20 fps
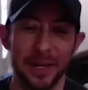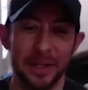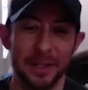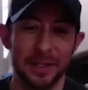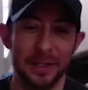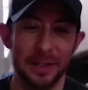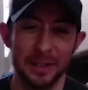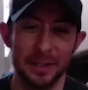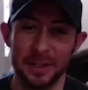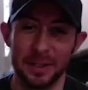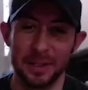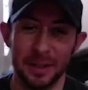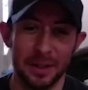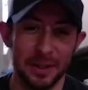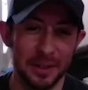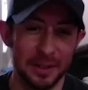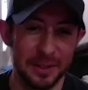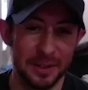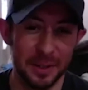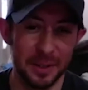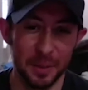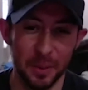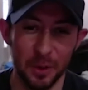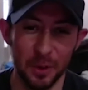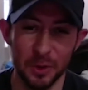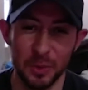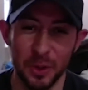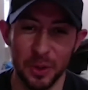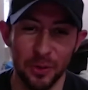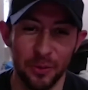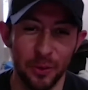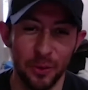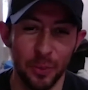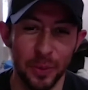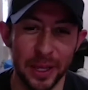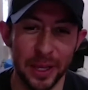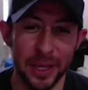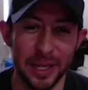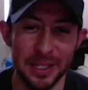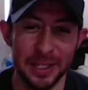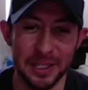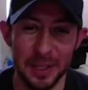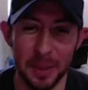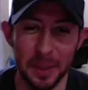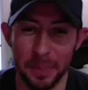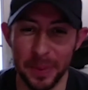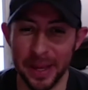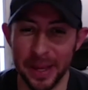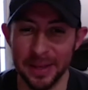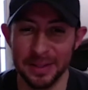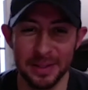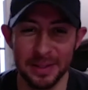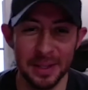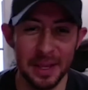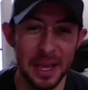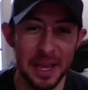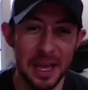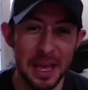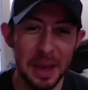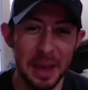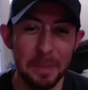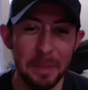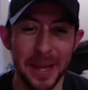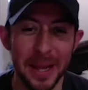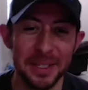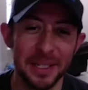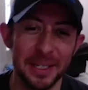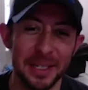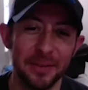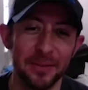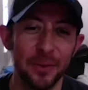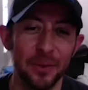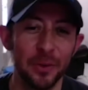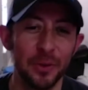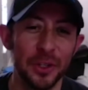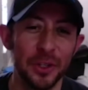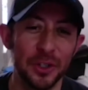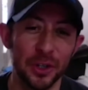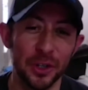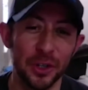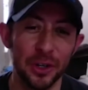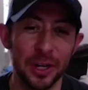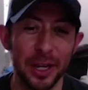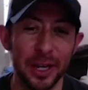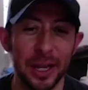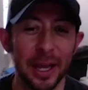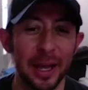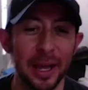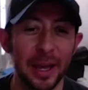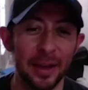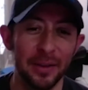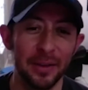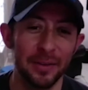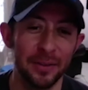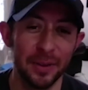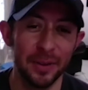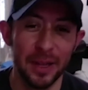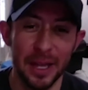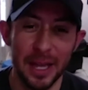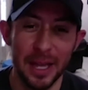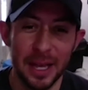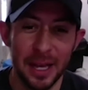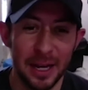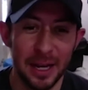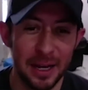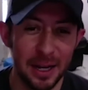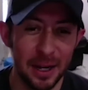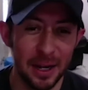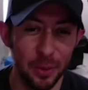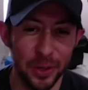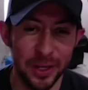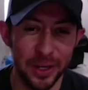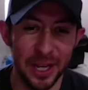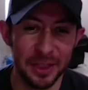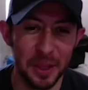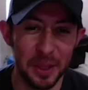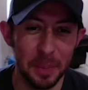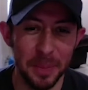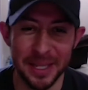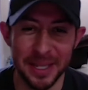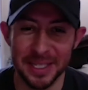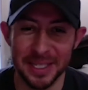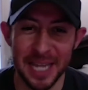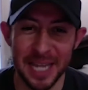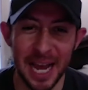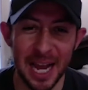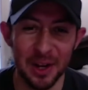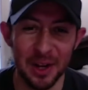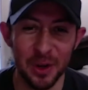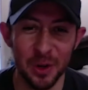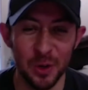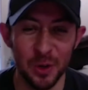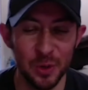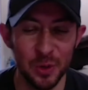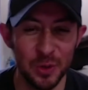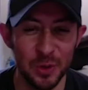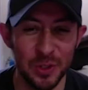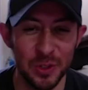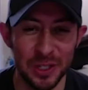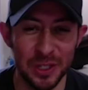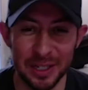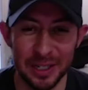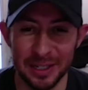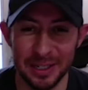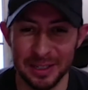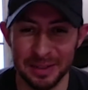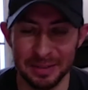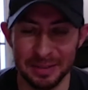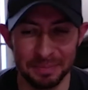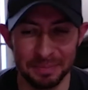it's just uh, it's the most beautiful place. The best Mexican food that you're gonna have. Uh, we got the best tacos. Um,